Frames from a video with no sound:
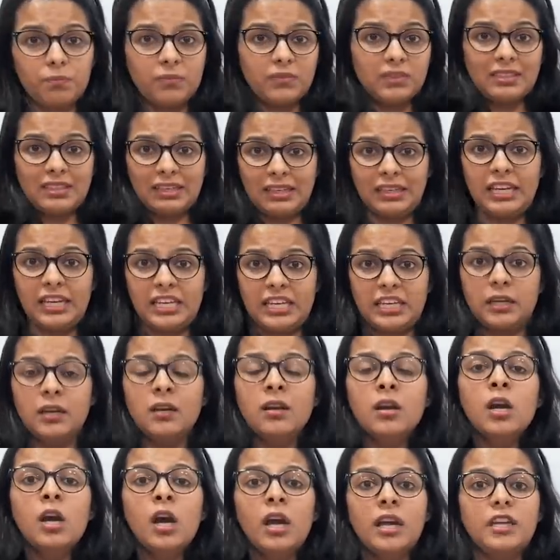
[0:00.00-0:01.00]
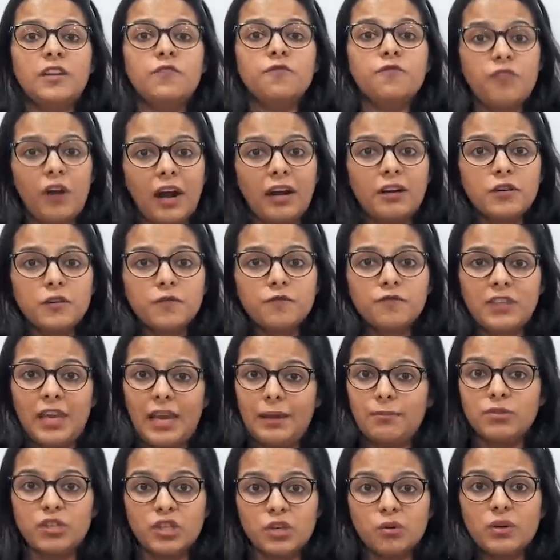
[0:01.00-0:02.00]
screen in front of
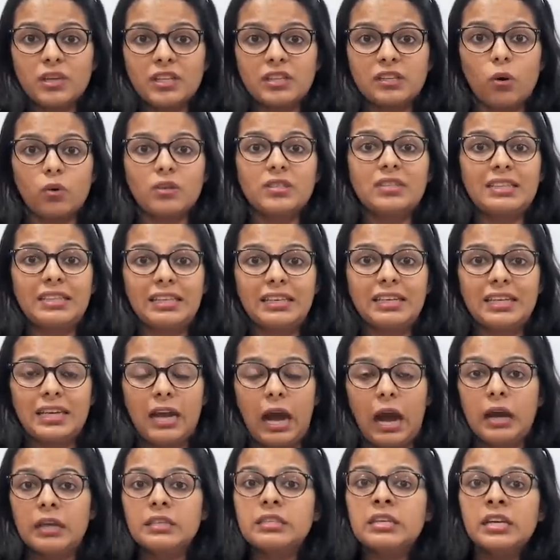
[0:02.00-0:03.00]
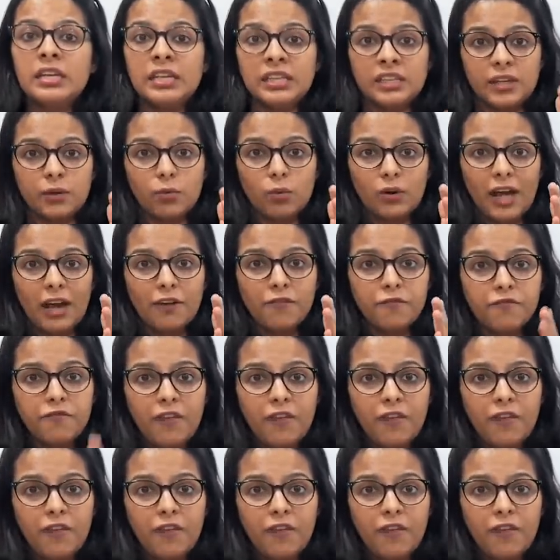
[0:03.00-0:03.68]
them during those three hours, they would have